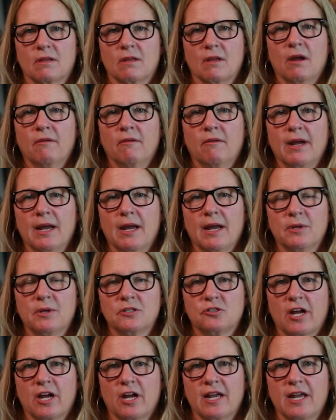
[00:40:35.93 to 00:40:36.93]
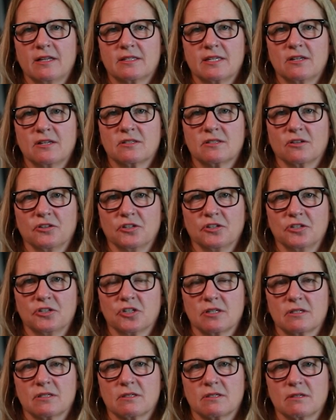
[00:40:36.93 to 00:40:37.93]
All right, I'm gonna try it. Sounds
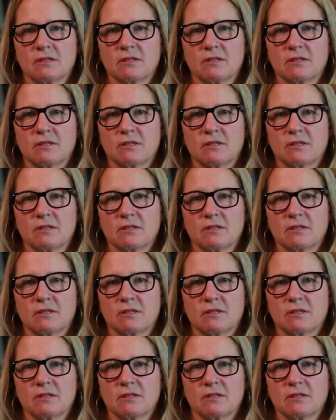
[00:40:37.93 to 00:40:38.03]
delicious.